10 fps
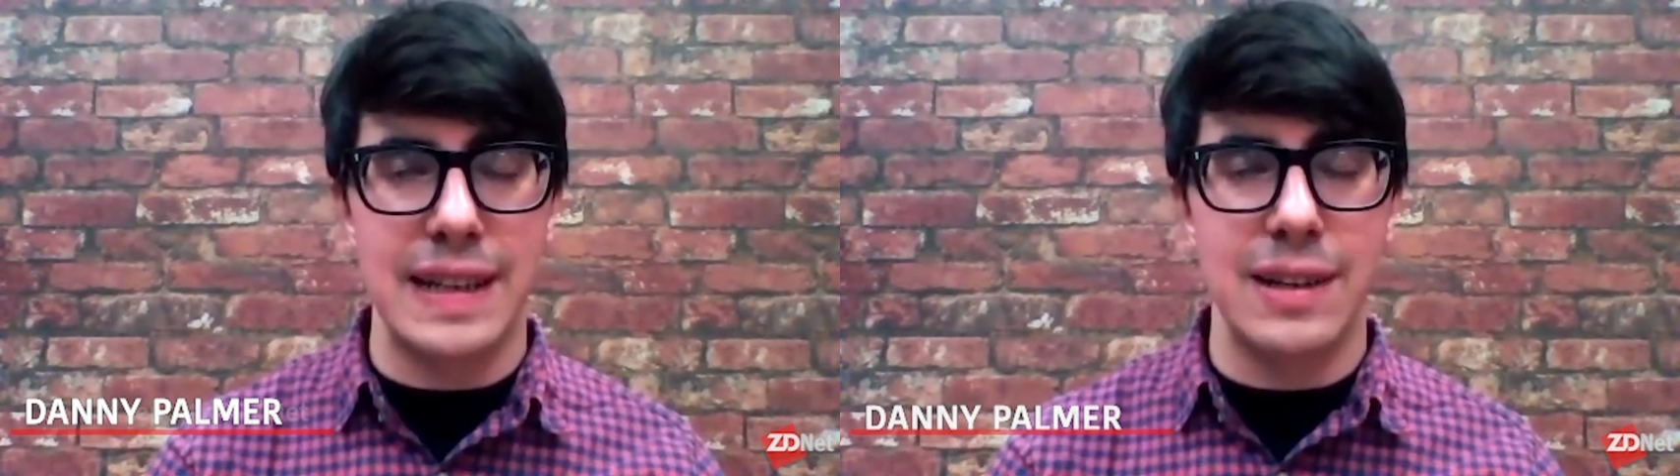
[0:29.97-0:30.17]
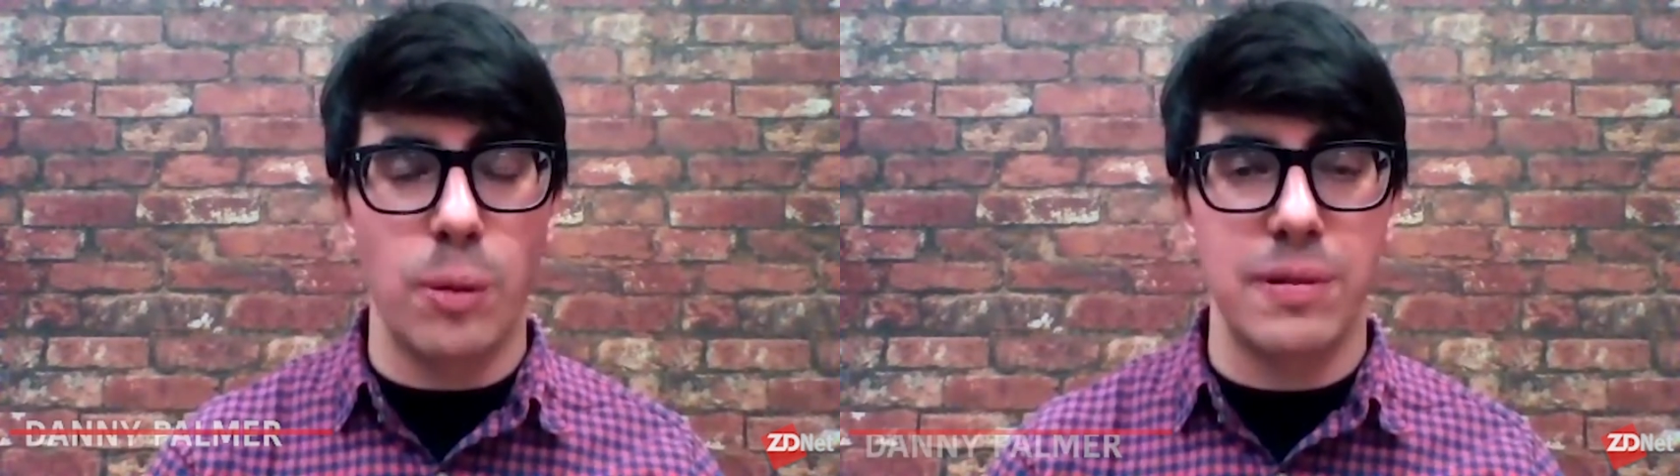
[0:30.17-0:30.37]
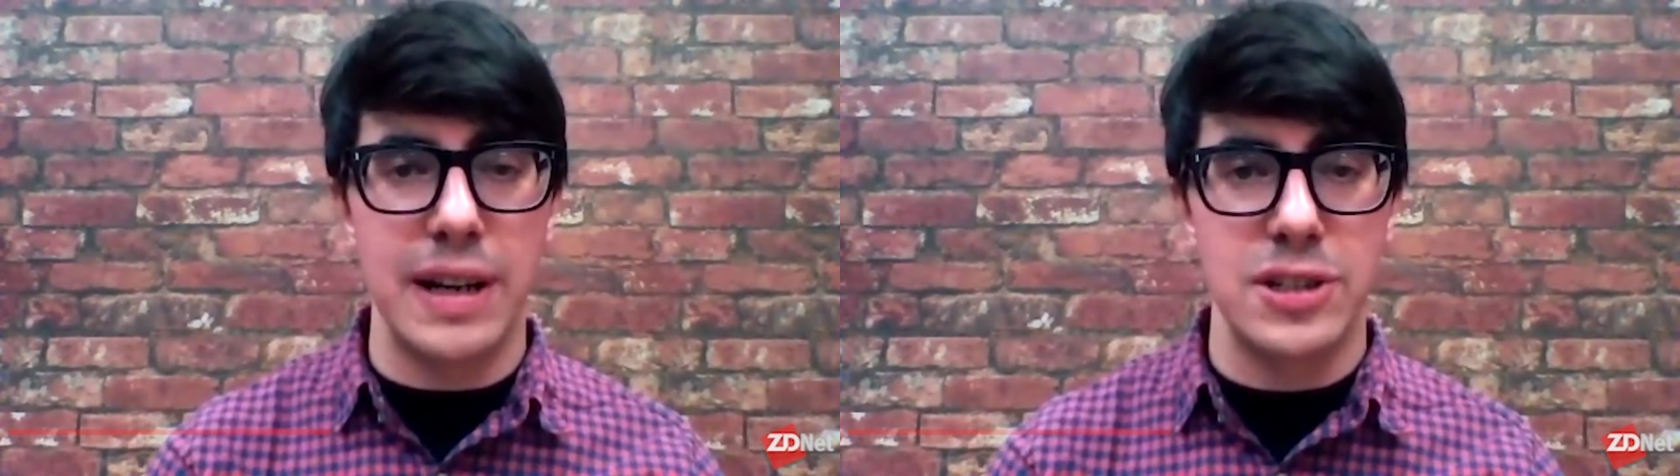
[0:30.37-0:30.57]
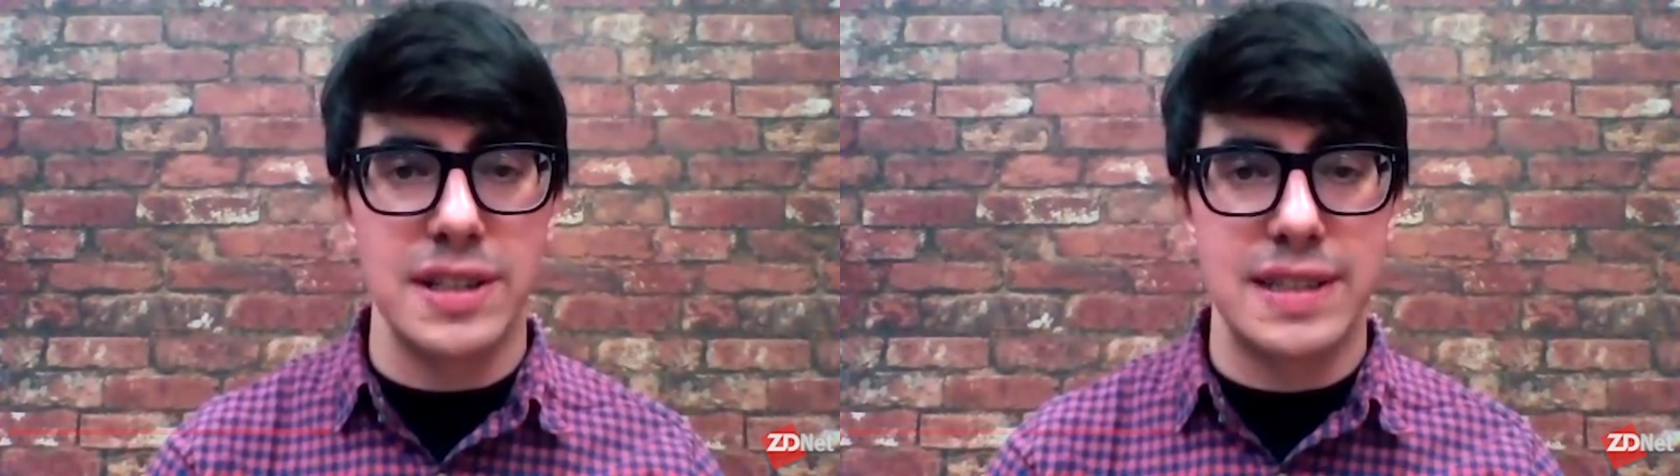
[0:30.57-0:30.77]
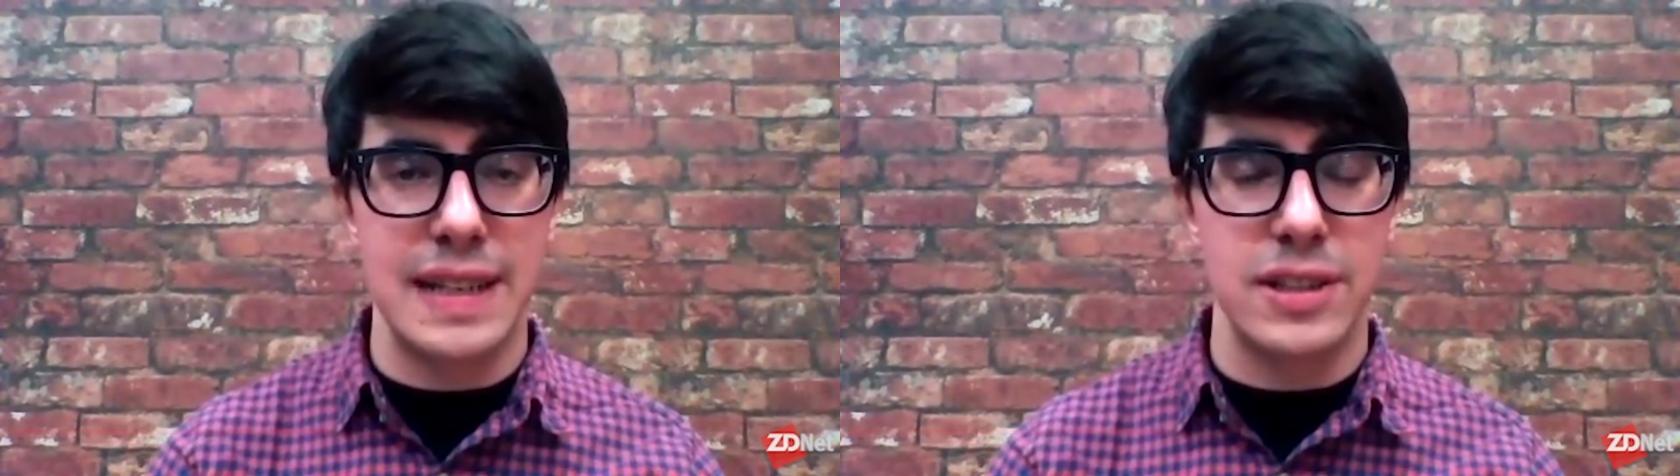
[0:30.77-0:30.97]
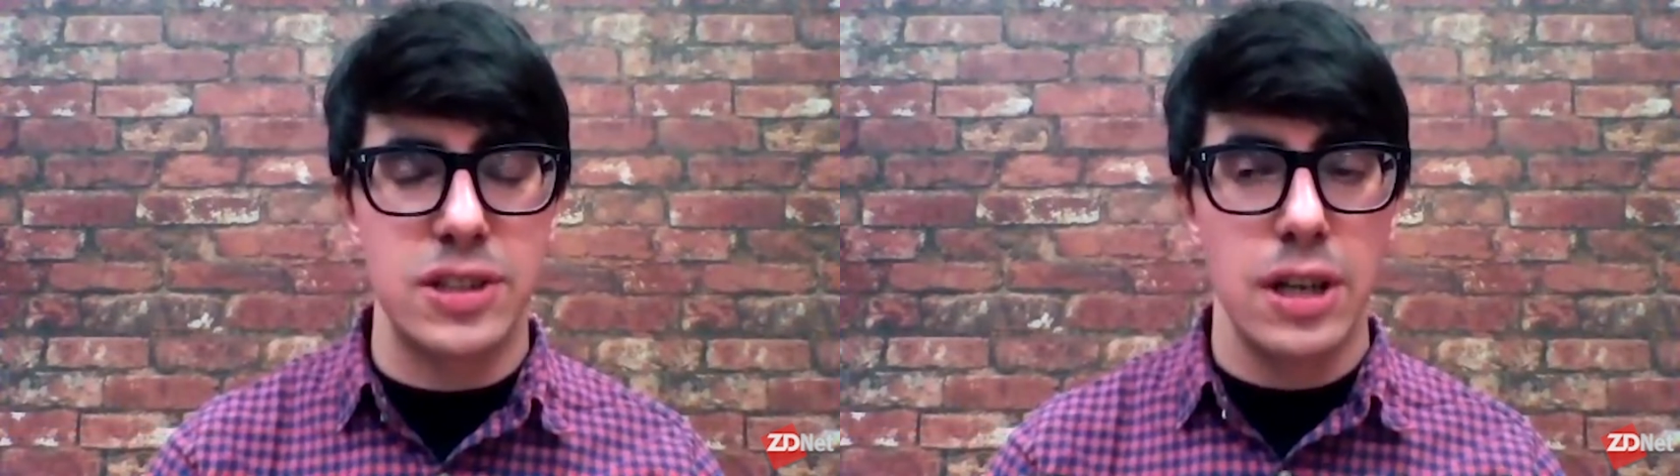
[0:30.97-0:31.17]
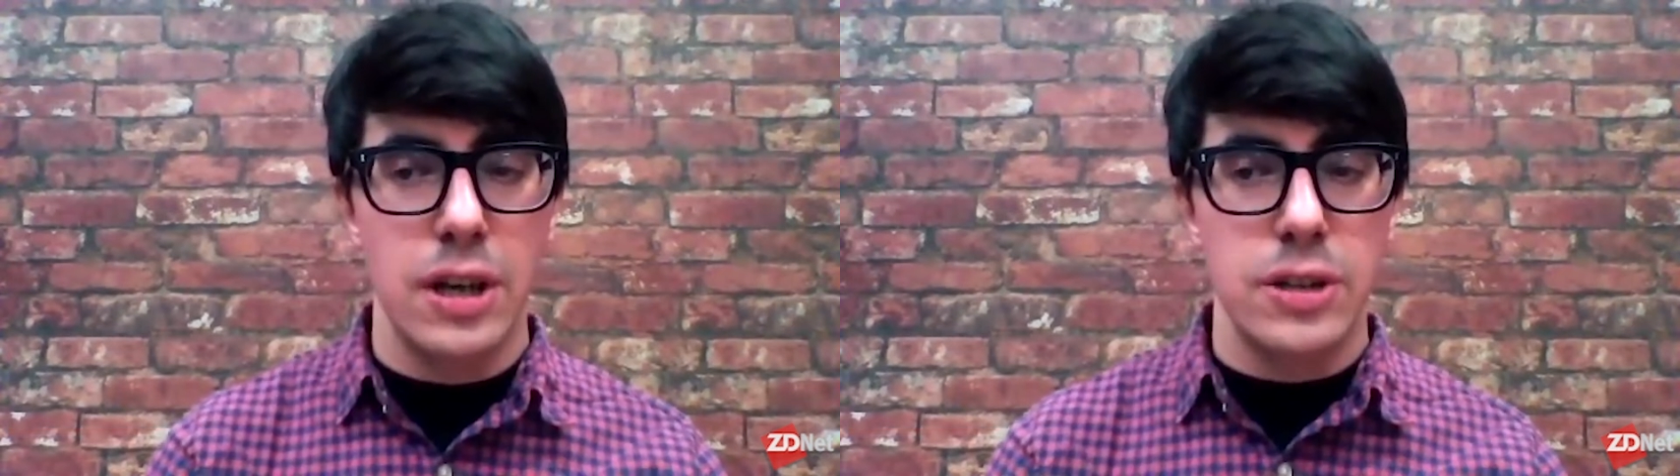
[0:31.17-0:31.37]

in operation since